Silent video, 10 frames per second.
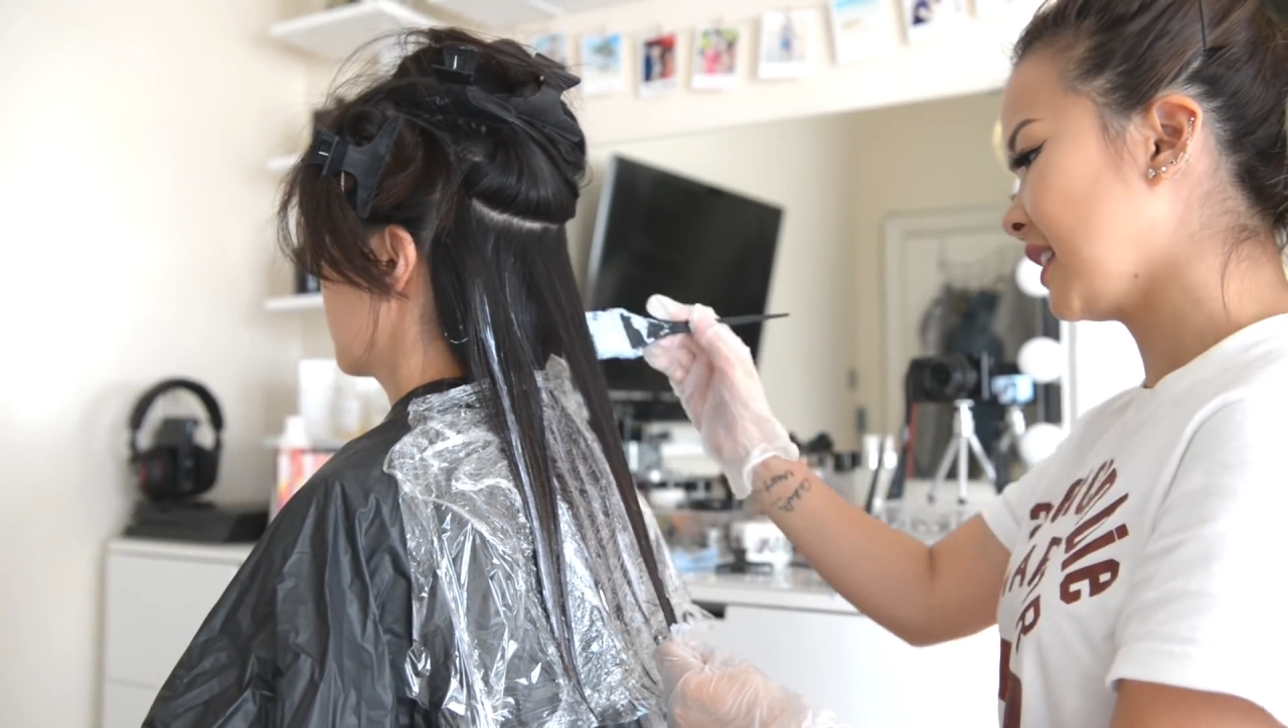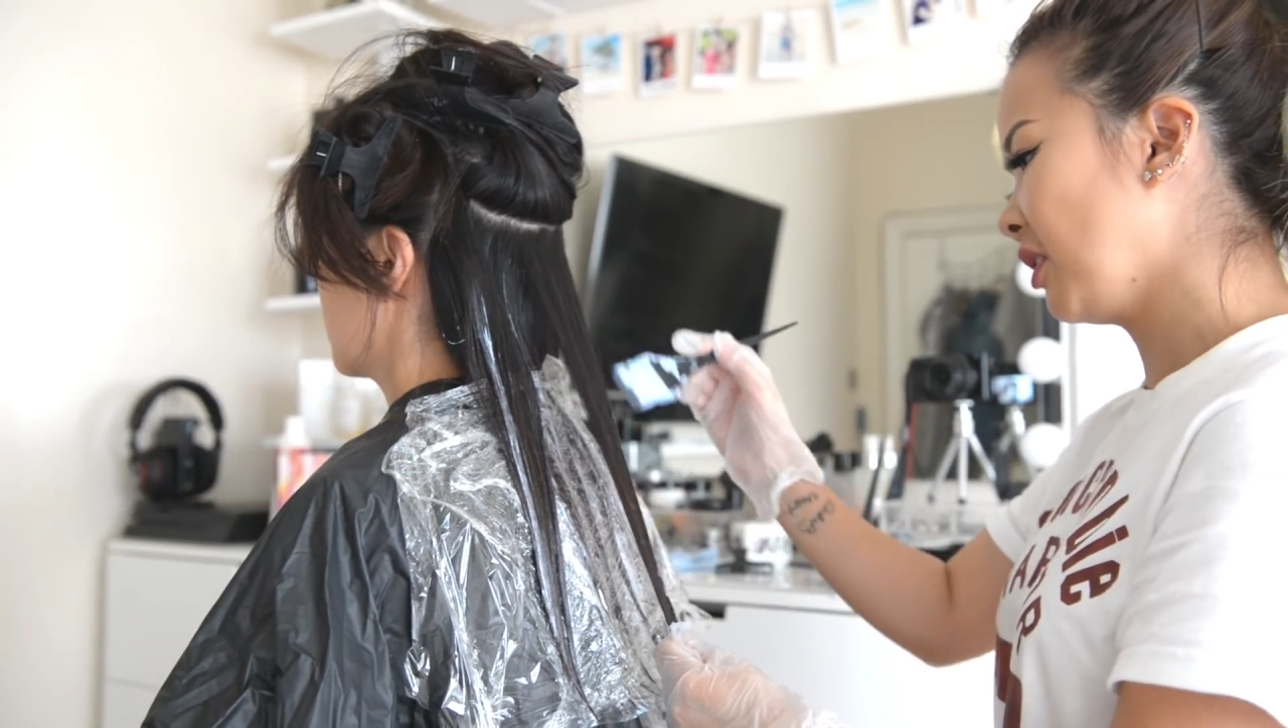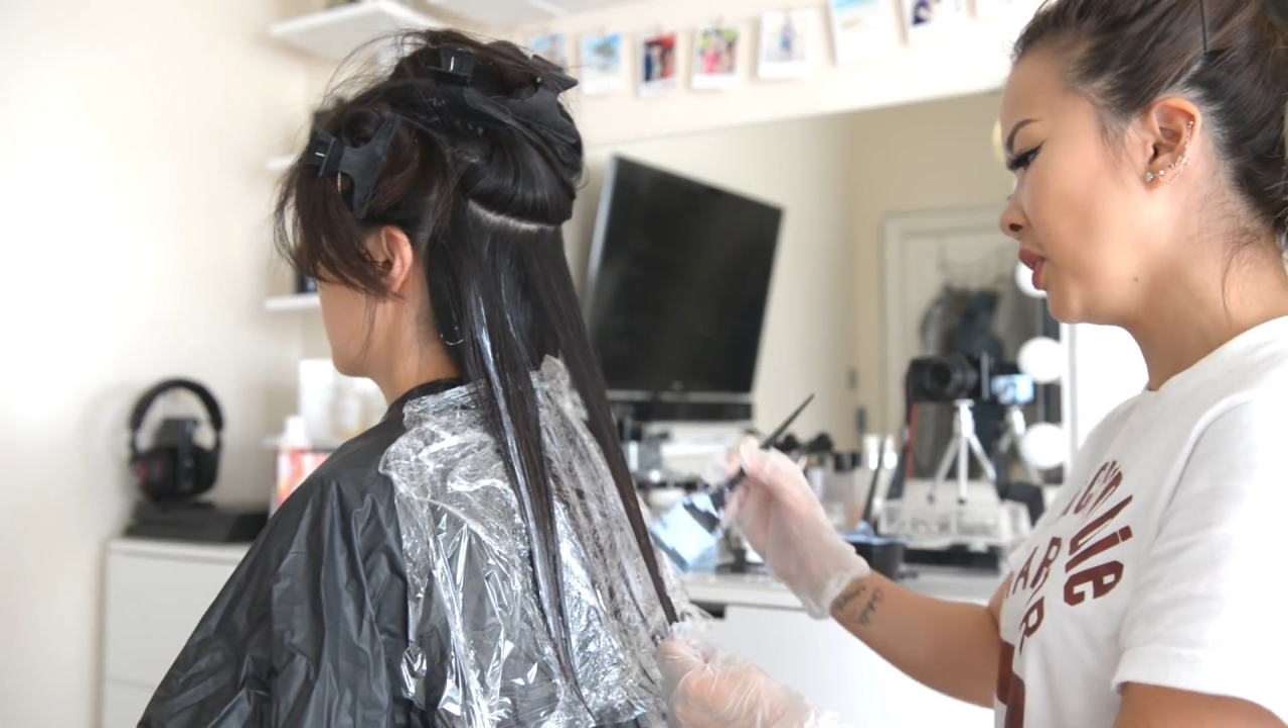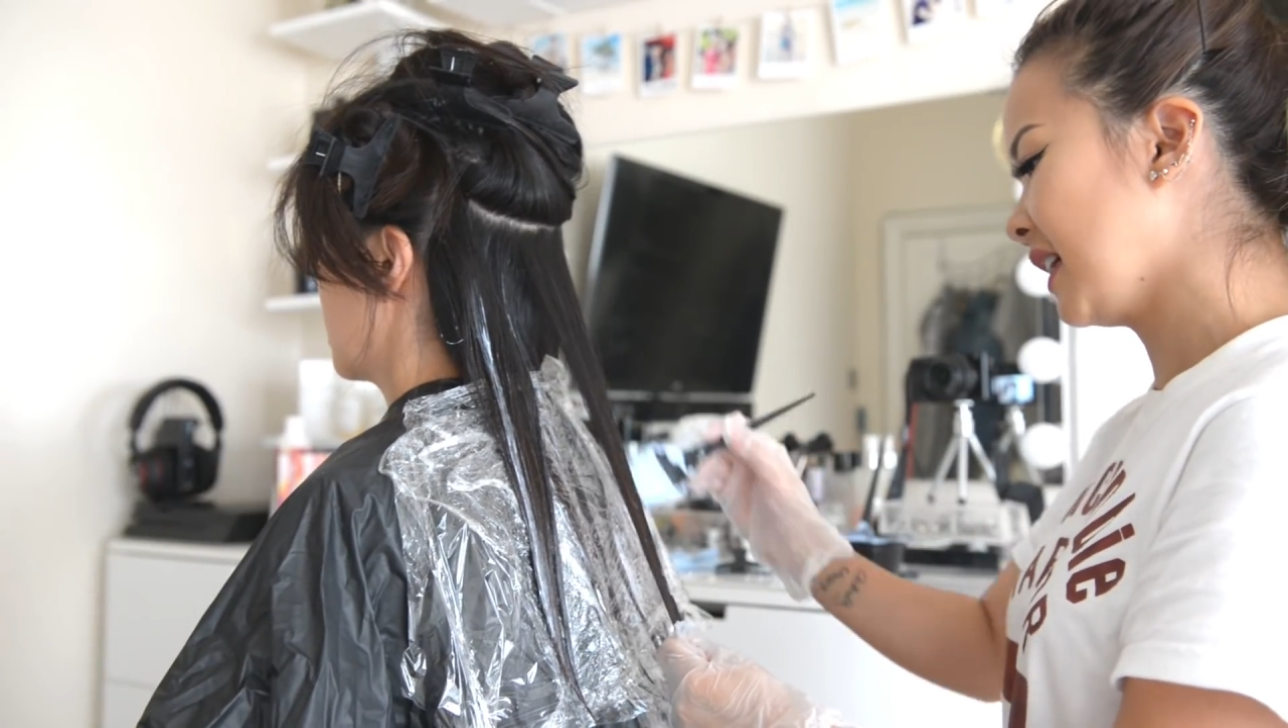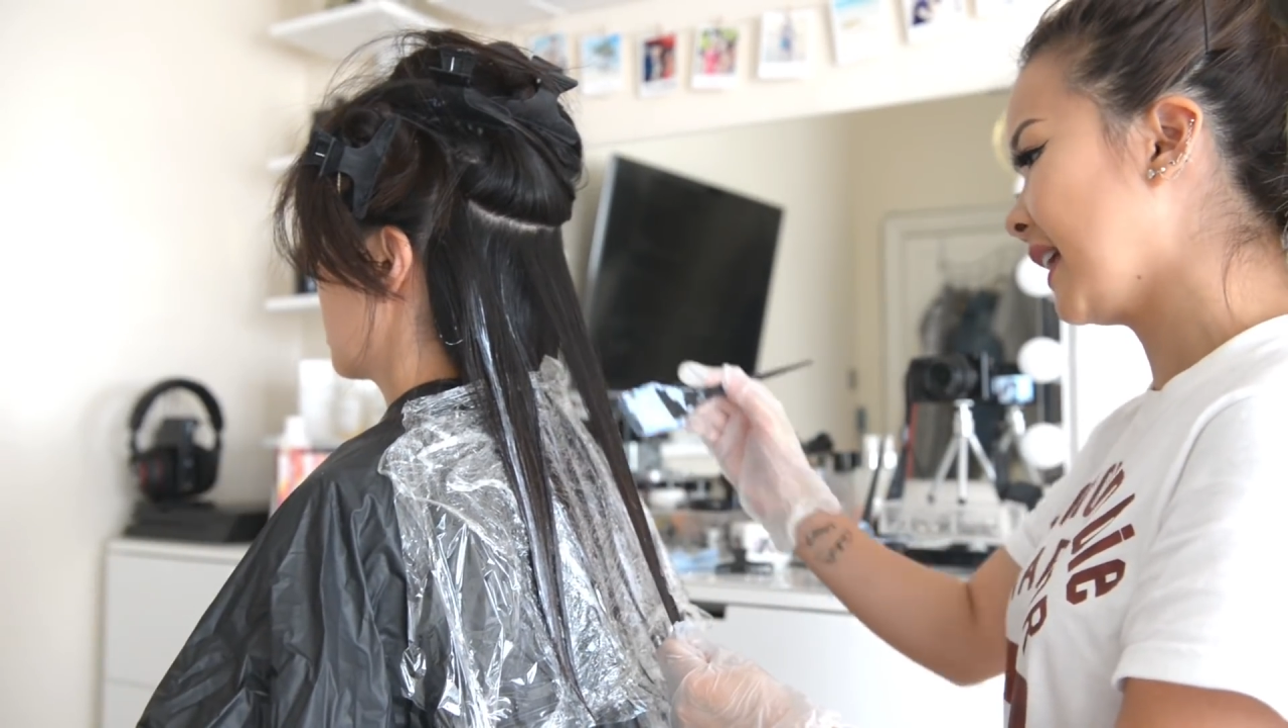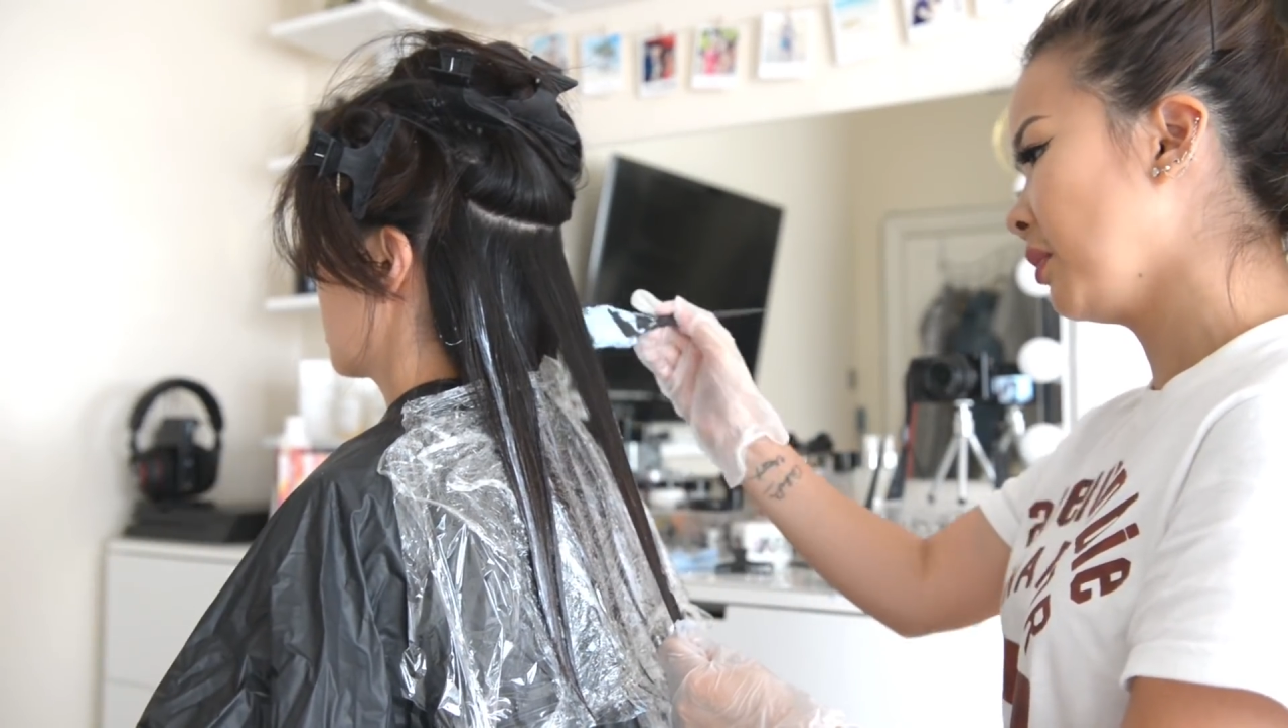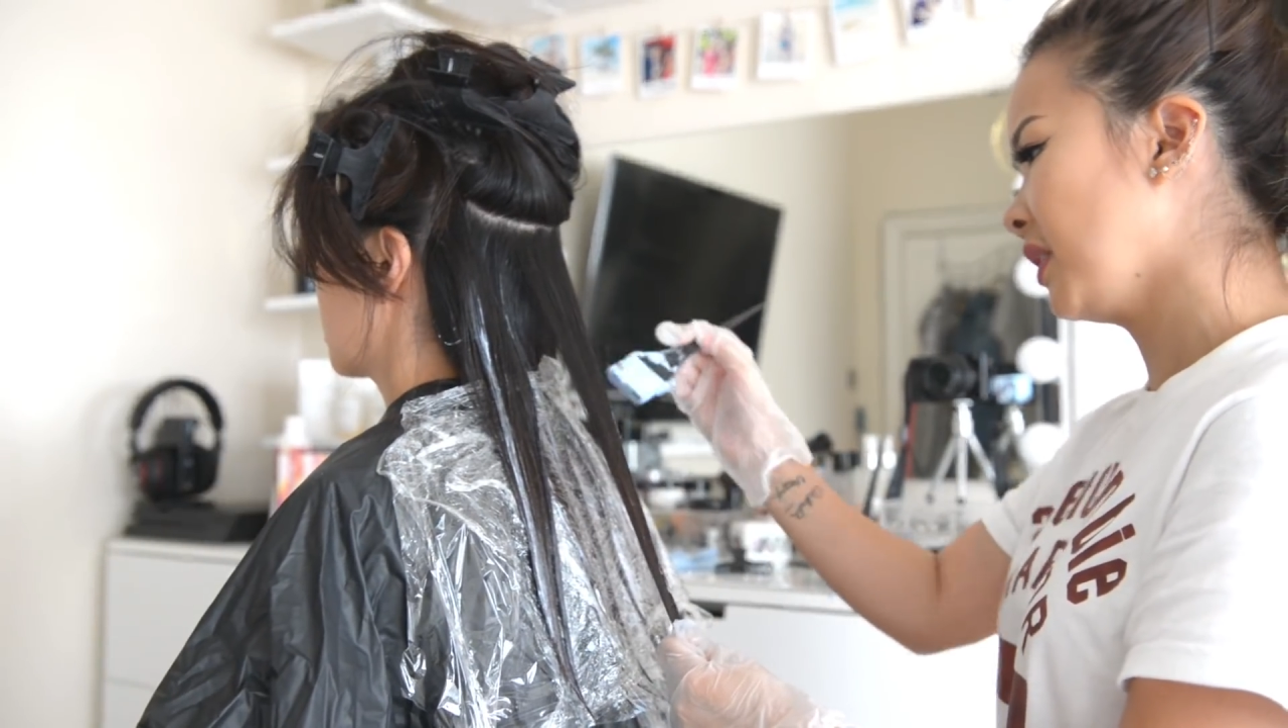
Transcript: the same step